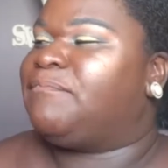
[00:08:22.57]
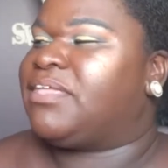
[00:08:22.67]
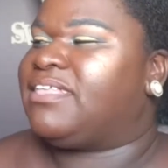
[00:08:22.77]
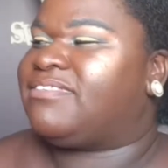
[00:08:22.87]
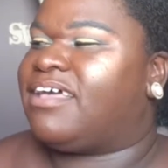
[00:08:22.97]

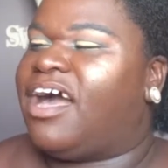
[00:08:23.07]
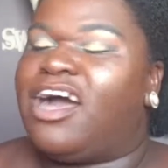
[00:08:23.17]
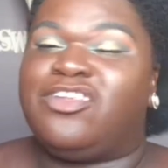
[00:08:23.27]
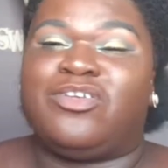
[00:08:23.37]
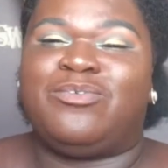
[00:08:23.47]
it's
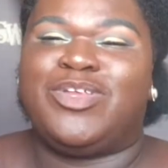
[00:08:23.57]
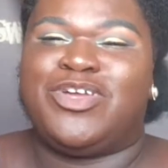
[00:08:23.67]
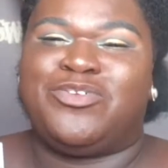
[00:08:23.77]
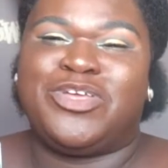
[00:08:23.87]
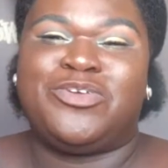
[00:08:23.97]
hard when you're
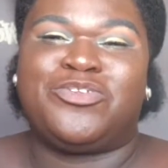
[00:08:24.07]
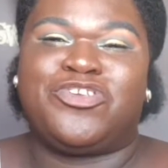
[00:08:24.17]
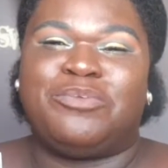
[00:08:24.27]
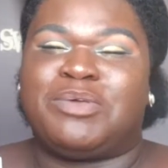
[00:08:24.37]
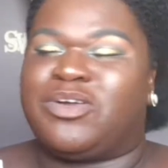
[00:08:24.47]
doing
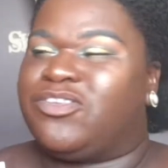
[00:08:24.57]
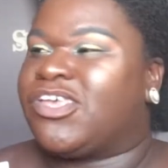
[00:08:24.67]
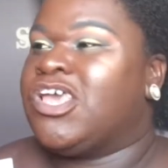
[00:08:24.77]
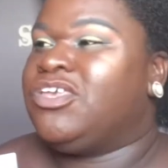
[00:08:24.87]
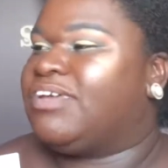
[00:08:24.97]
YouTube, because
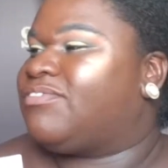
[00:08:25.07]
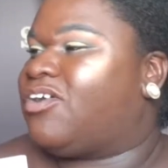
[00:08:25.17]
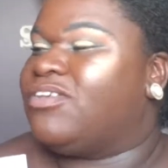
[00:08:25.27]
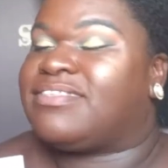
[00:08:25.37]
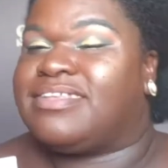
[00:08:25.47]
you have to
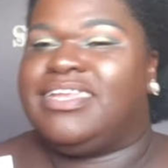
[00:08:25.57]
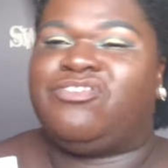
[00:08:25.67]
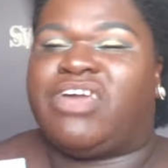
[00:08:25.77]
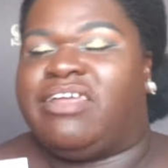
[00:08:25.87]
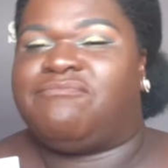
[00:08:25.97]
constantly
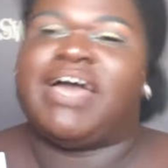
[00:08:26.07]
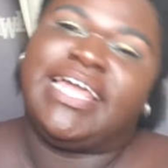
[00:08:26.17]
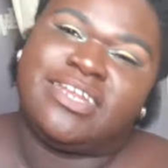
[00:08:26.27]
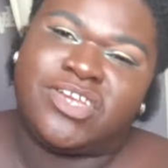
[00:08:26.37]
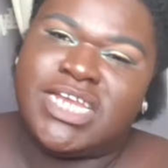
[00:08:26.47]
try and
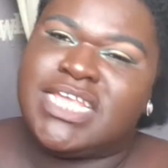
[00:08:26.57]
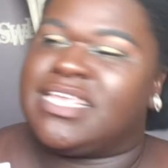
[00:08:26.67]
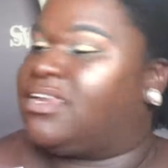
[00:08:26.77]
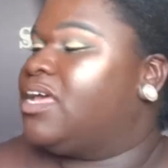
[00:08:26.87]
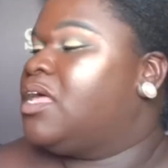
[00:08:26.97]
find the sheet
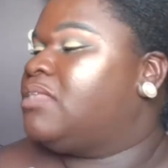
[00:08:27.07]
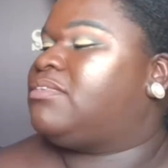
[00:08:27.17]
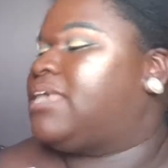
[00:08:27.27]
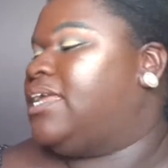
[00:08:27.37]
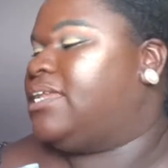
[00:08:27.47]
and
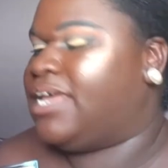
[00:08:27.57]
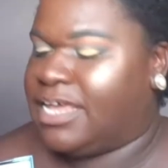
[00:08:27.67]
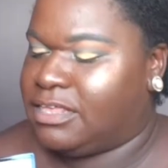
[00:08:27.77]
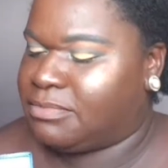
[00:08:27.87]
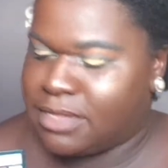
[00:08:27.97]
say the
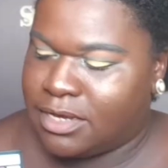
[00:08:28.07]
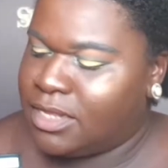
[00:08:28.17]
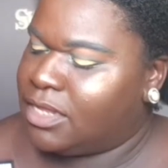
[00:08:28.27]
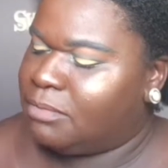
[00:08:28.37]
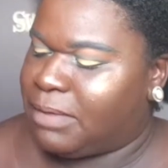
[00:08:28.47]
names.
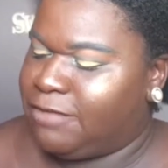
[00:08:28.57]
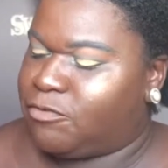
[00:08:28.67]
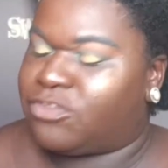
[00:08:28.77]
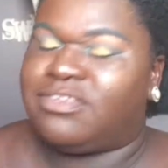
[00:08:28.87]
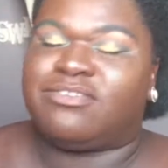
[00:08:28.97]
But if it
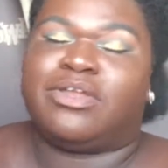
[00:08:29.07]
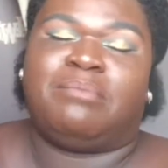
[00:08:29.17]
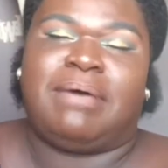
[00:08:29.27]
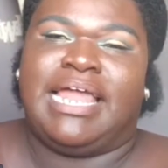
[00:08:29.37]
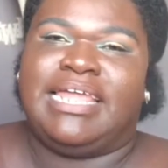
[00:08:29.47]
was just on the
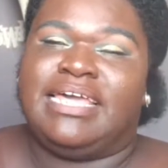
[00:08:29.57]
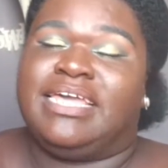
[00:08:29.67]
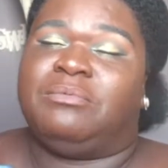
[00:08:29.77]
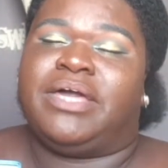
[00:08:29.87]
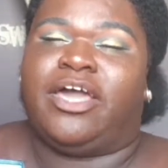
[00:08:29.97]
palette,
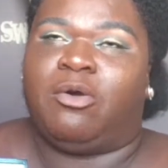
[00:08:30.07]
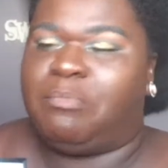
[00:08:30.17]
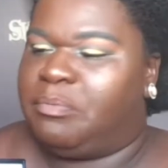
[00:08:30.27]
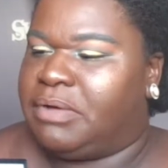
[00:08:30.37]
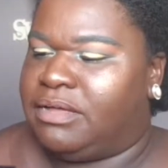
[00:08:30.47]
it would help.
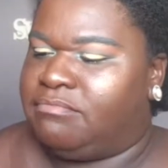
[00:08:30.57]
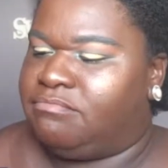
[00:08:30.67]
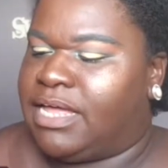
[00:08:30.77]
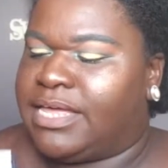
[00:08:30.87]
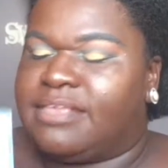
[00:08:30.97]
But
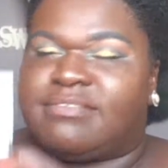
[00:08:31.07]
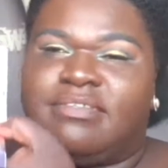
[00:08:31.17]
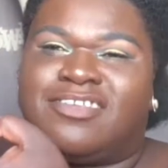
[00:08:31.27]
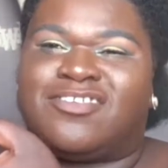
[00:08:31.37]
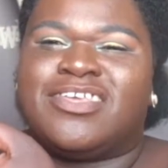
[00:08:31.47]
I guess
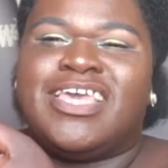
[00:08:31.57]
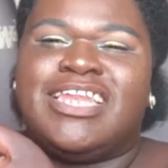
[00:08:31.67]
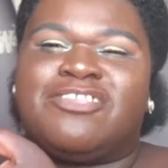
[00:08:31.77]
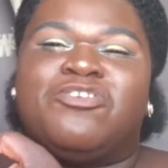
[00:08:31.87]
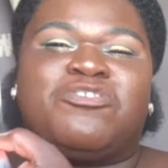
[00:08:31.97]

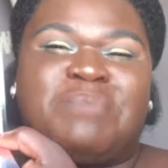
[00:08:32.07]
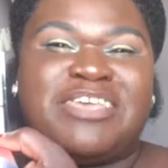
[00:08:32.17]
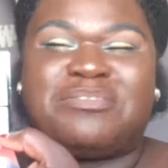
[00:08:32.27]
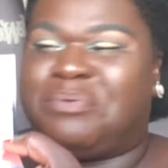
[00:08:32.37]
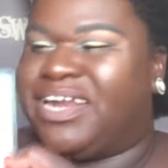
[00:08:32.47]
there's no
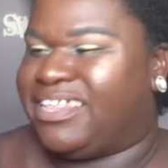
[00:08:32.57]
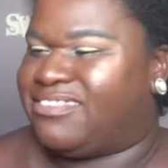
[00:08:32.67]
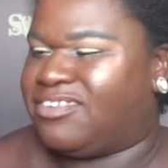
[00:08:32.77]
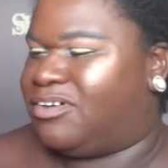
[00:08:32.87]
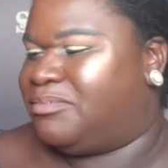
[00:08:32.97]
space to put it,
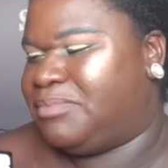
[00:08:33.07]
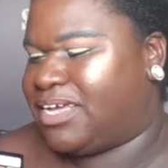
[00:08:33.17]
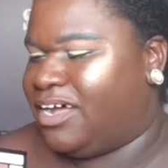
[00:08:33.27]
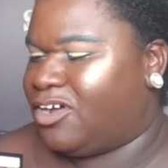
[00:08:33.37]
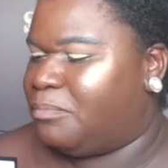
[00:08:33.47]
so we
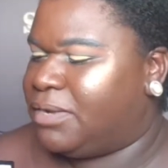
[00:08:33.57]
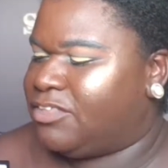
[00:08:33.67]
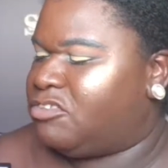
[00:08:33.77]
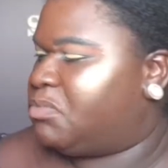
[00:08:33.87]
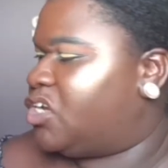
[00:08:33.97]
can't complain
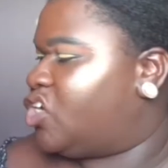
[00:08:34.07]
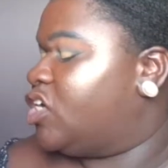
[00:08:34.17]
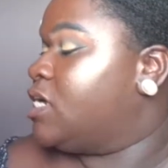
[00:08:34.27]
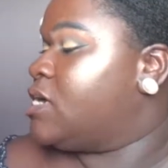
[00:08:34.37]
too much.